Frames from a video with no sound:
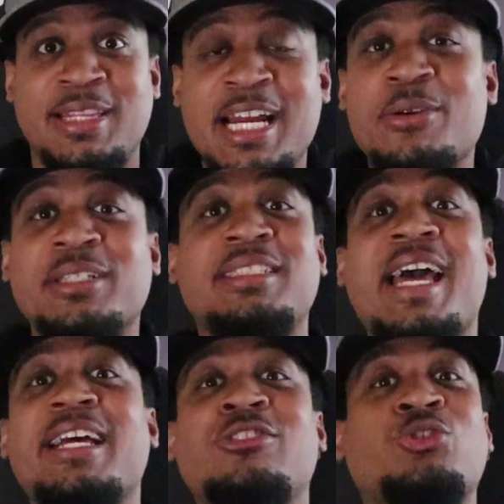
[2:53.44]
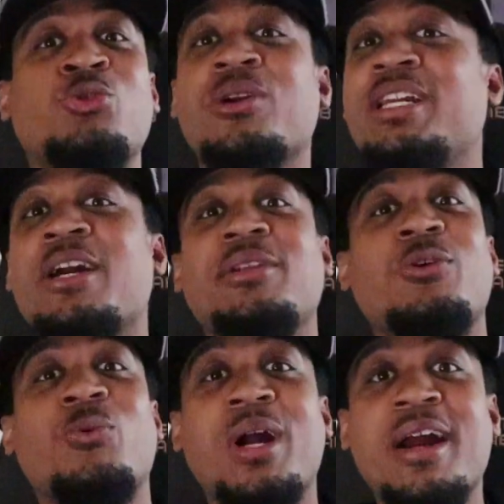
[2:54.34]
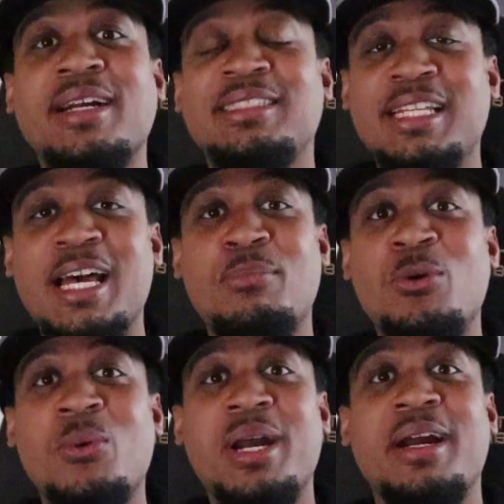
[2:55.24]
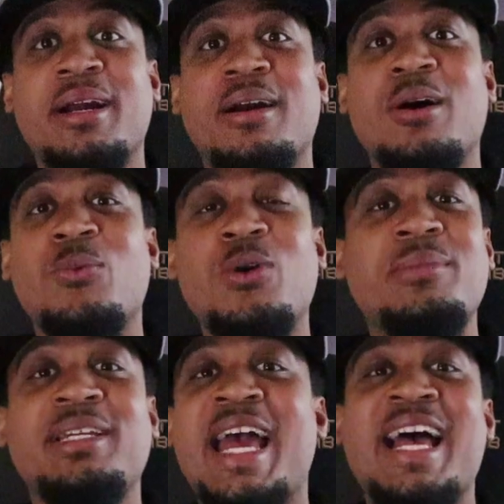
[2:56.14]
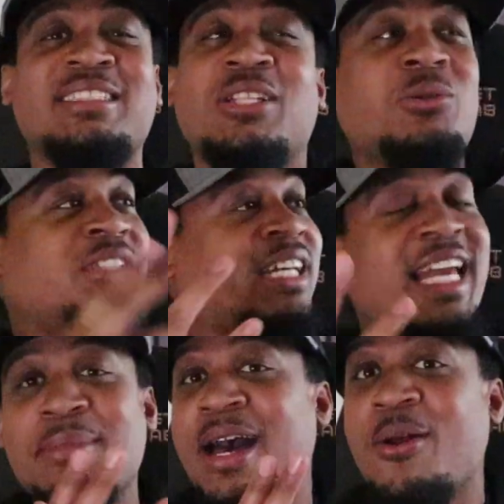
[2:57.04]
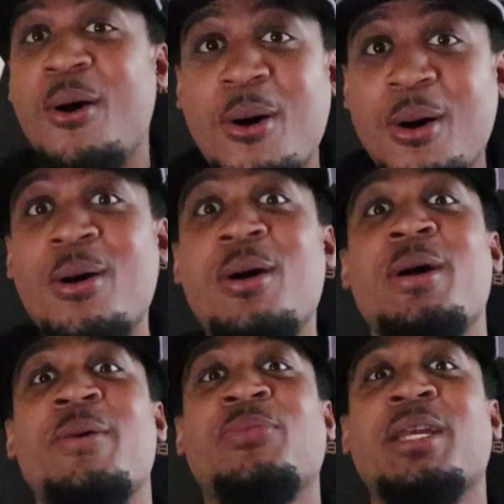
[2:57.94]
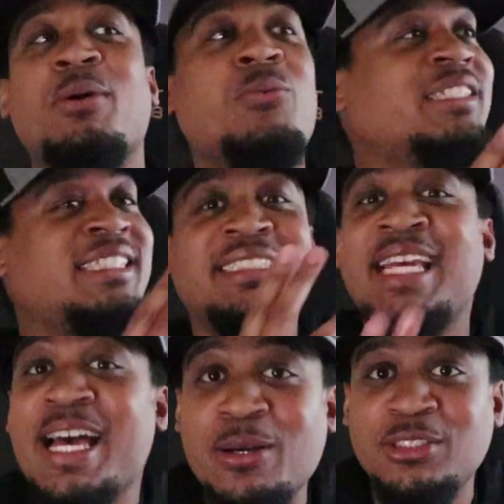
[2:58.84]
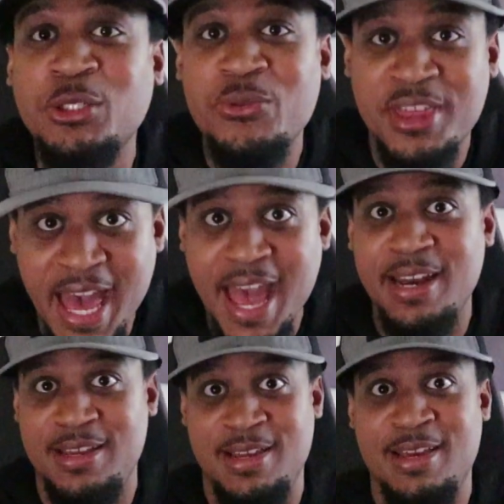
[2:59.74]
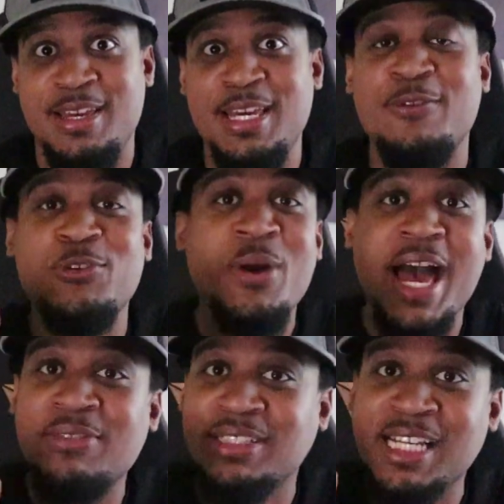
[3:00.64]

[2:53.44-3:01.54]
there is that extraordinarily rare example where a woman has no shame at all, but when she tells you that, if you have